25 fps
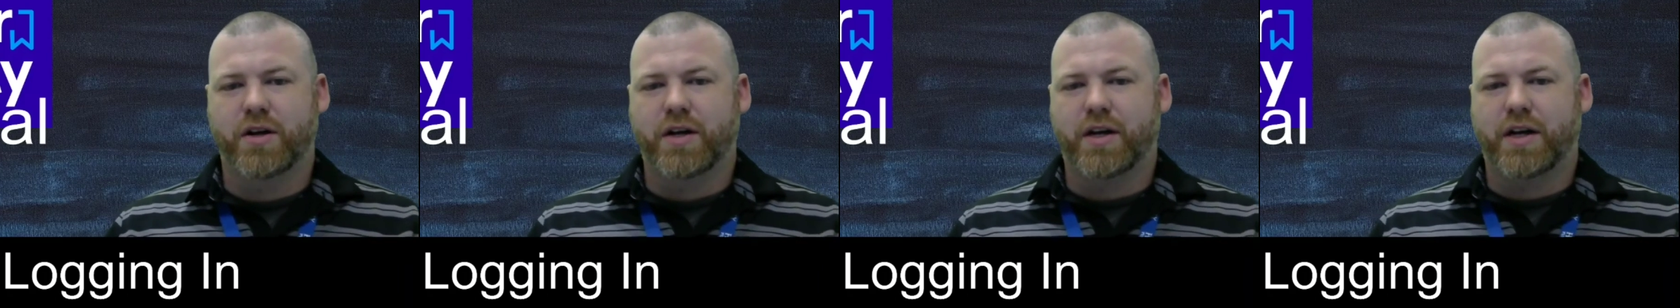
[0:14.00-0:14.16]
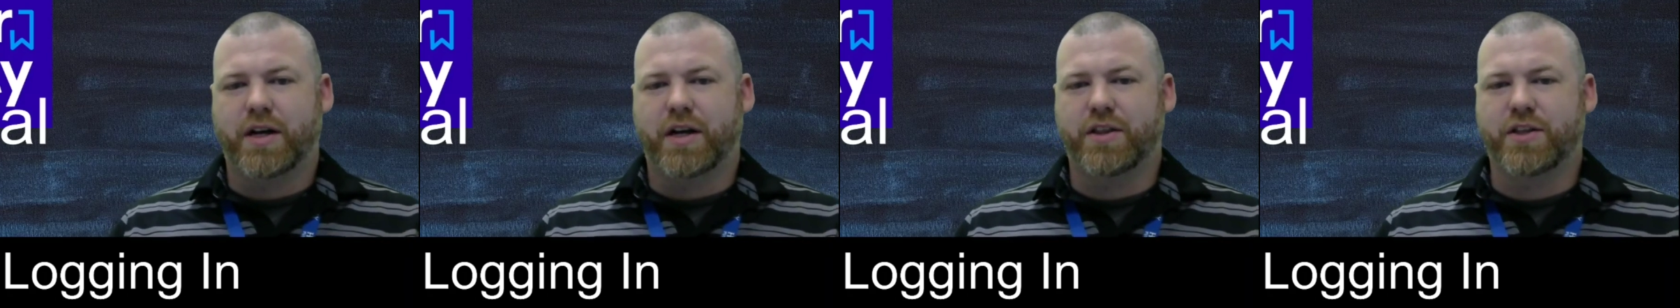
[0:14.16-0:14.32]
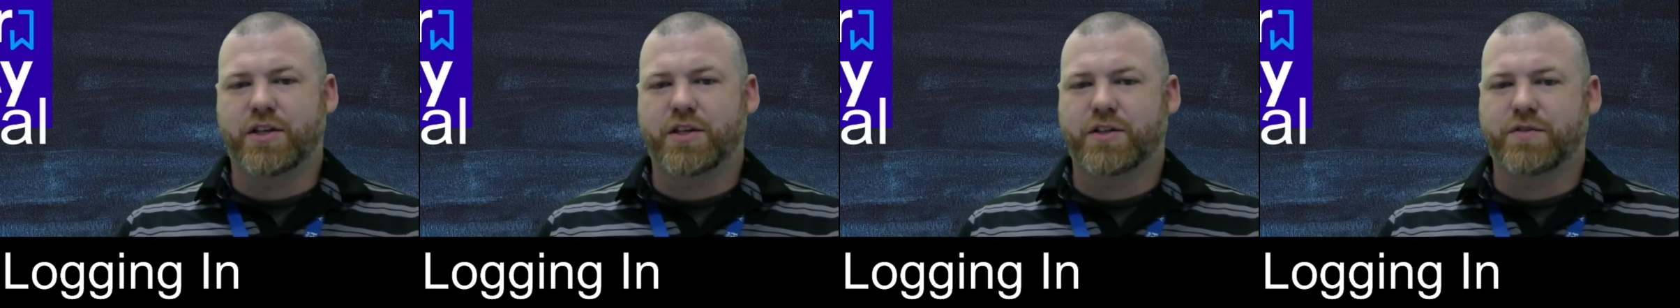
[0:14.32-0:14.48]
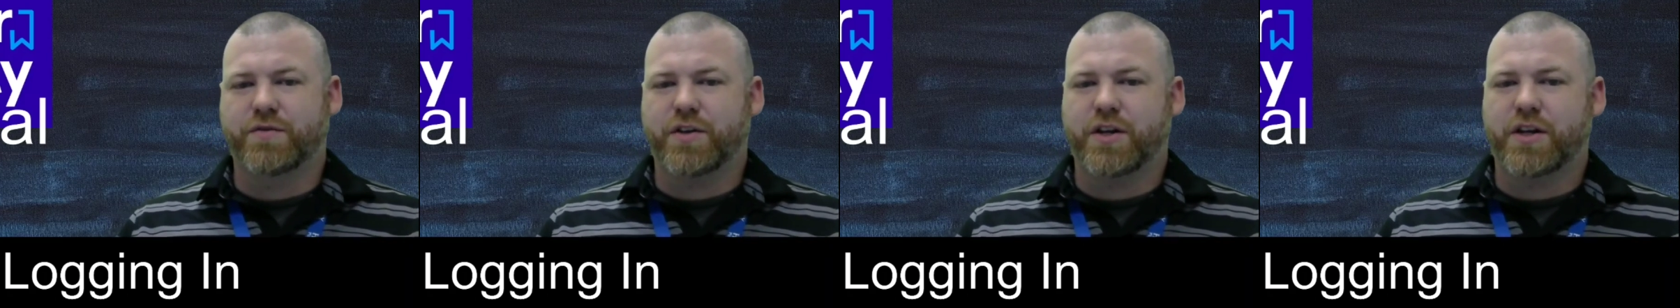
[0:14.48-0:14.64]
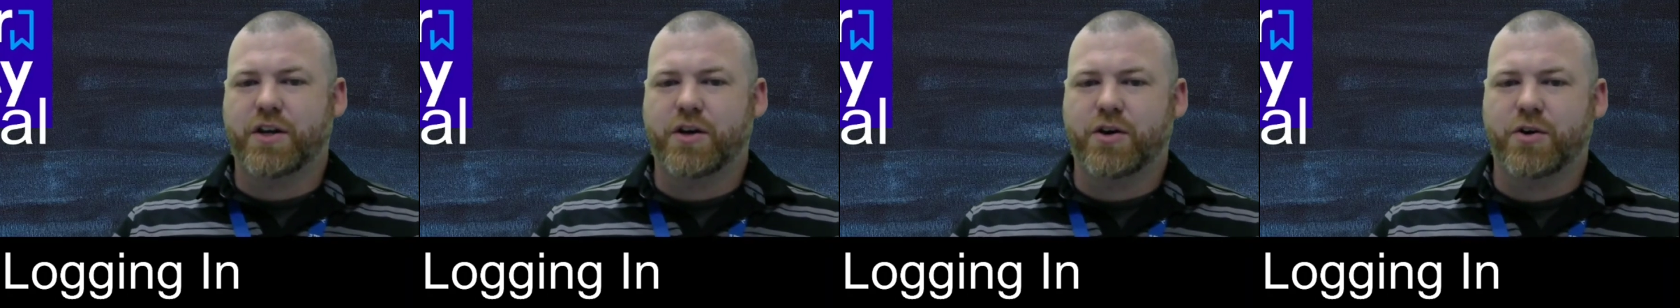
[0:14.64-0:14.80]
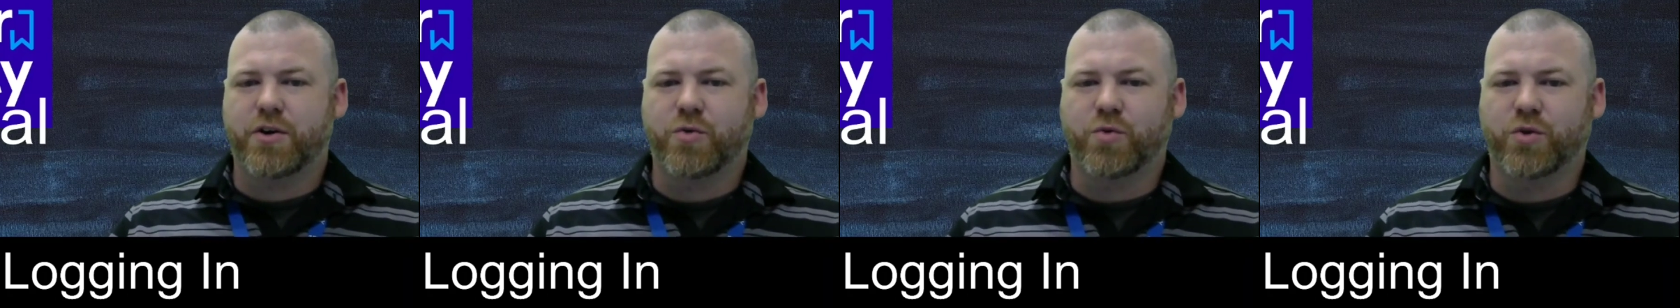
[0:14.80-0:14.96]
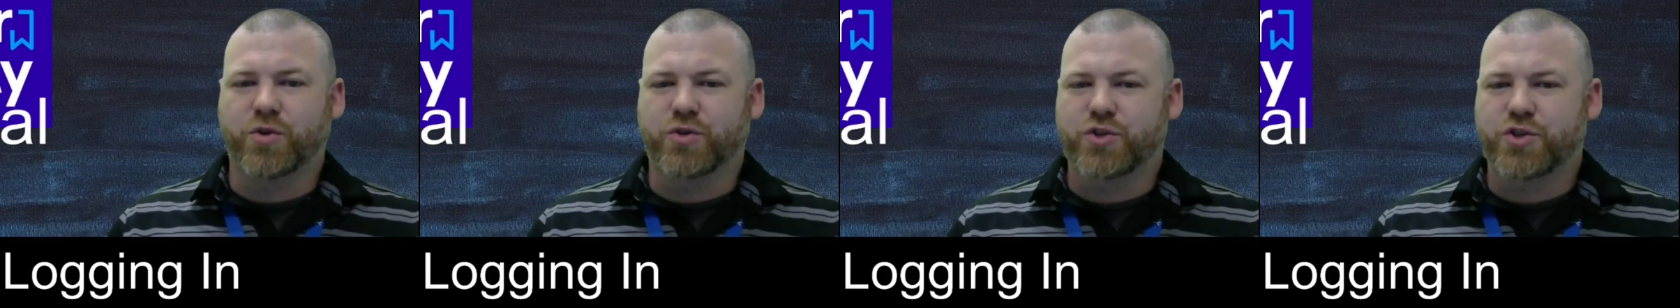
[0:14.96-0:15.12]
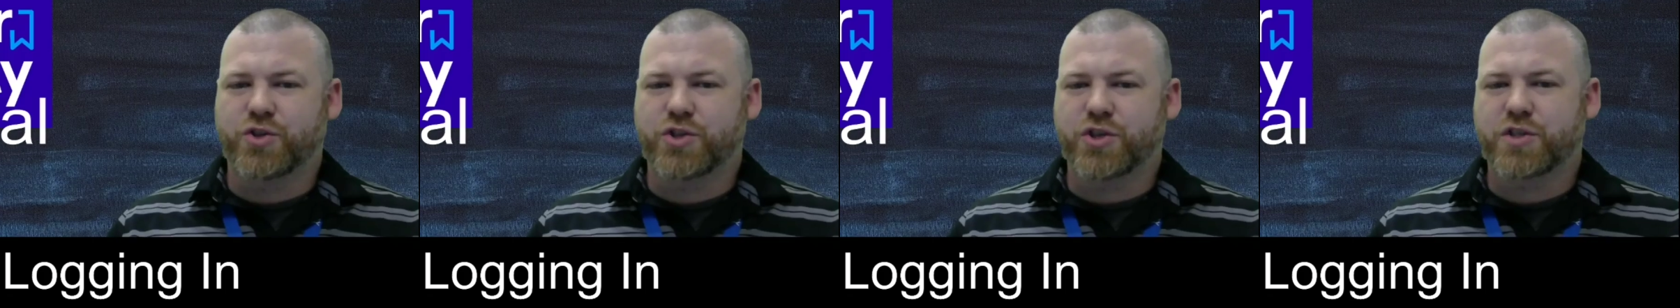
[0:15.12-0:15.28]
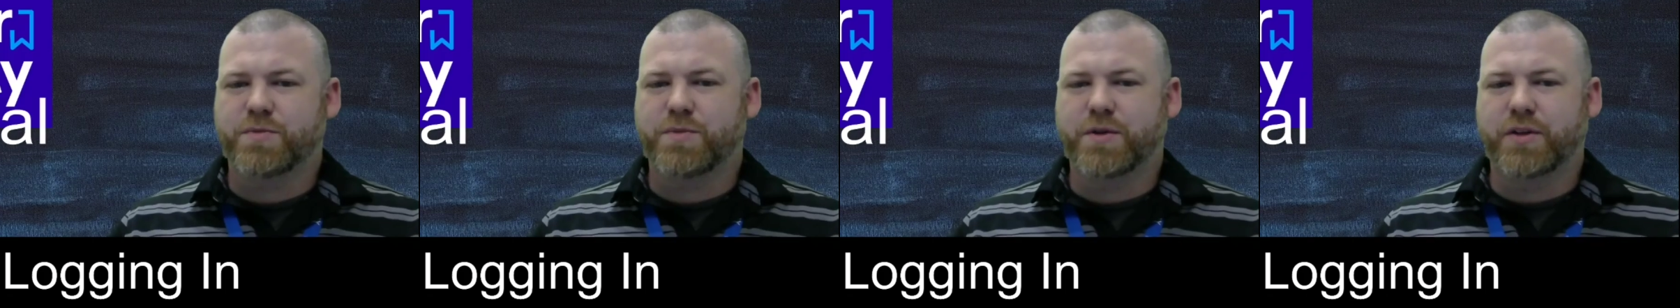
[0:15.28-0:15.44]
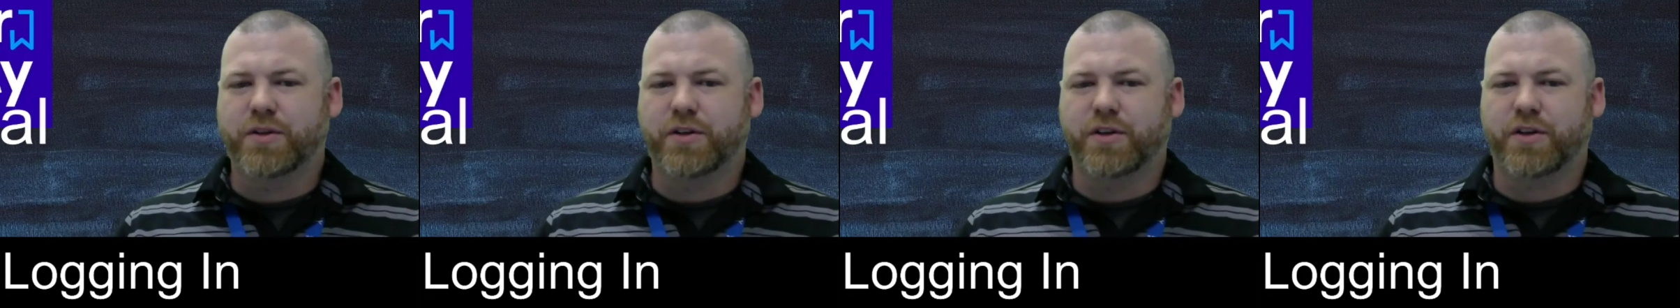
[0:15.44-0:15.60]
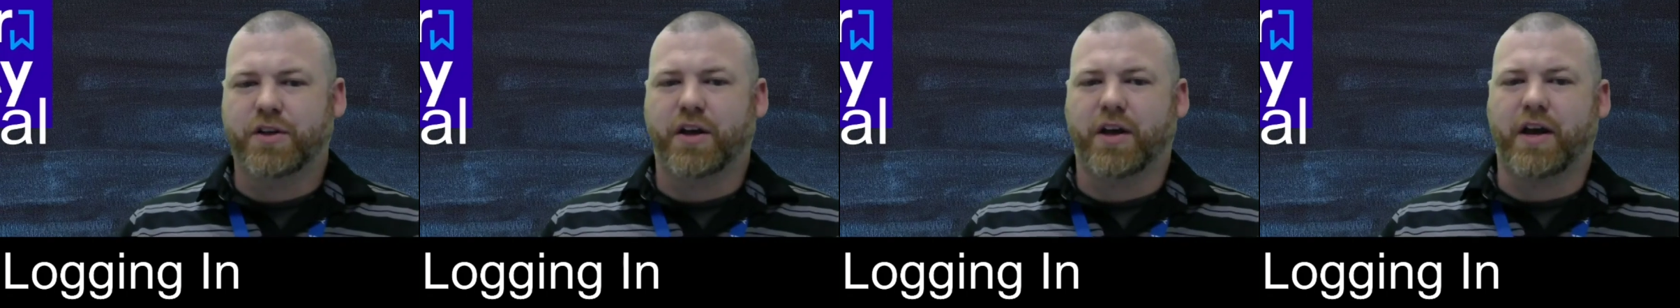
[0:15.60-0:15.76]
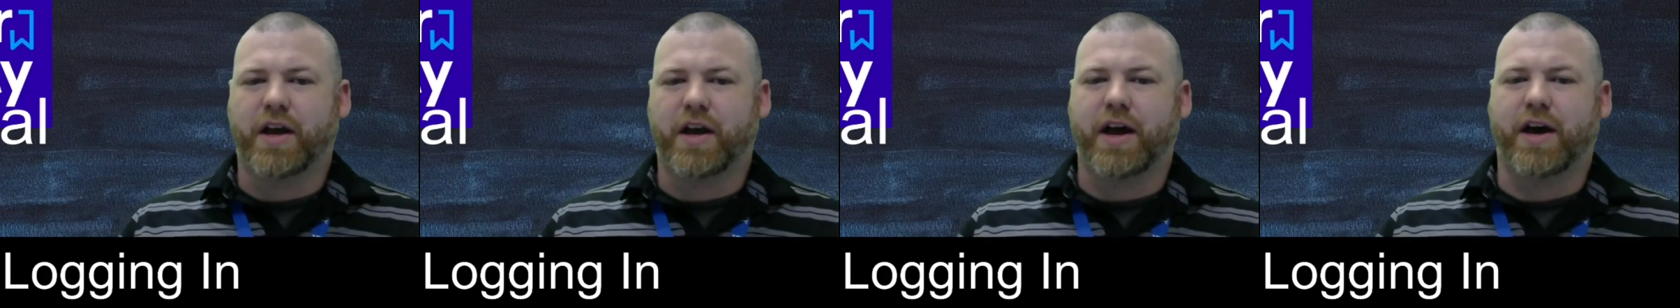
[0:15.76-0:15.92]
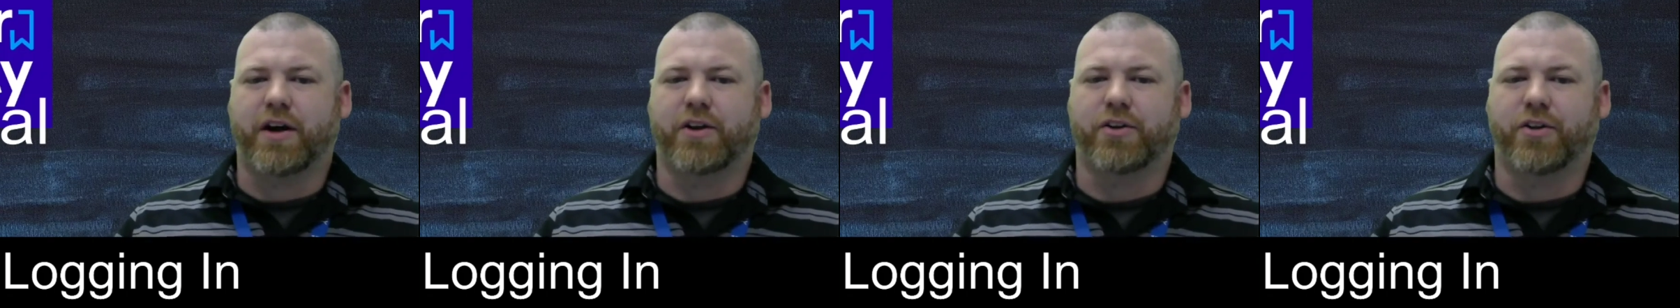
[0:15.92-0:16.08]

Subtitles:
In this video, we'll just be looking at how